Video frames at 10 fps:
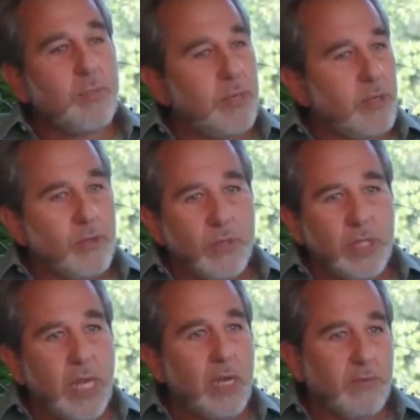and our spiritual
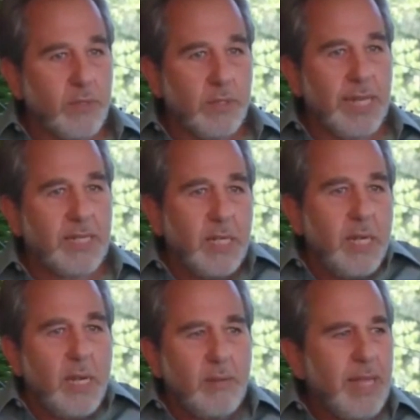selves.
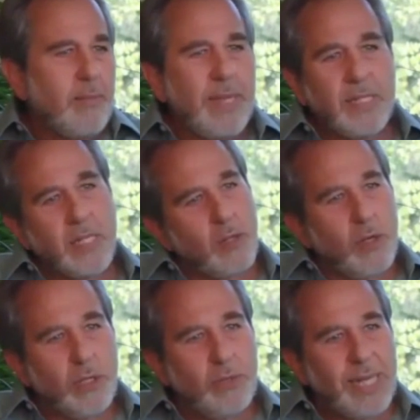That makes us
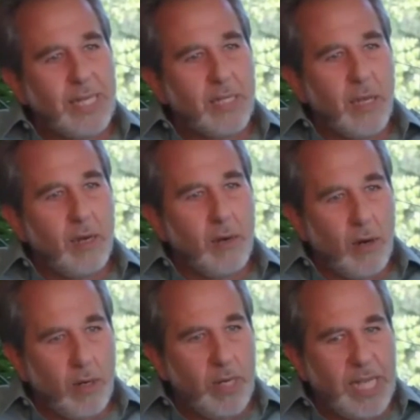all unique.
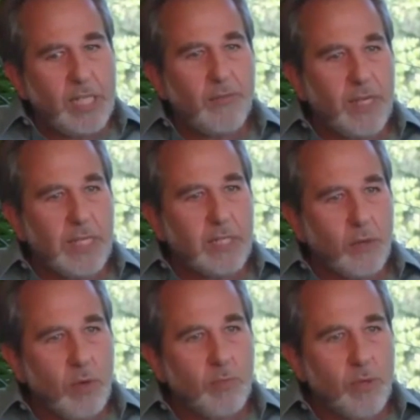Each of us has
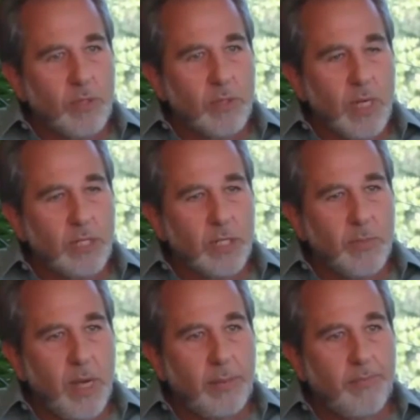our own personal
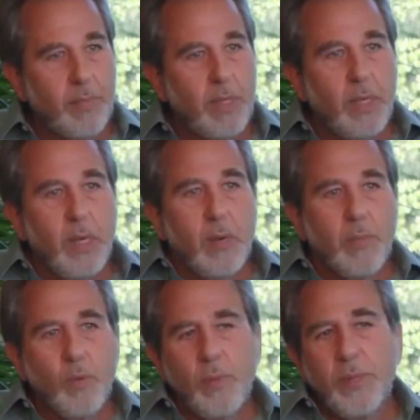conscious mind.
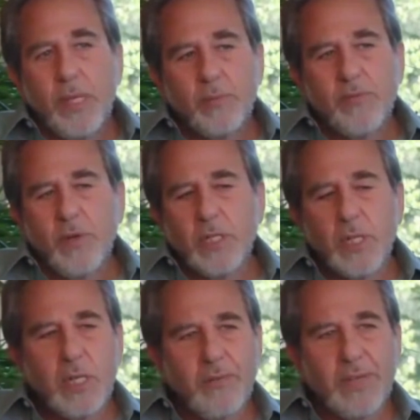But what becomes very
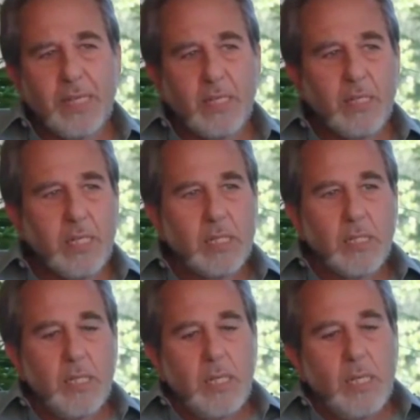significant is
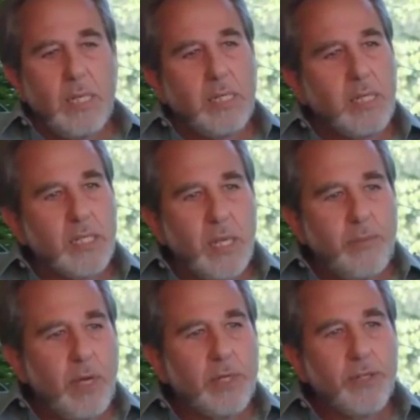this: is the
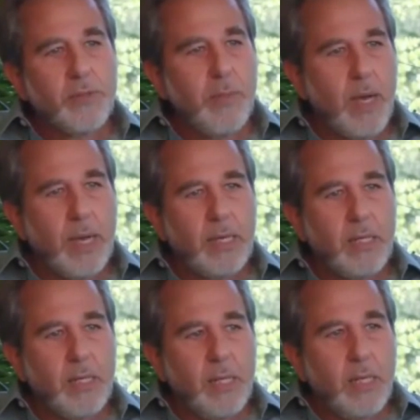subconscious
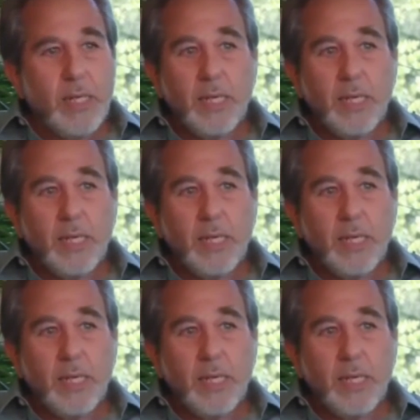mind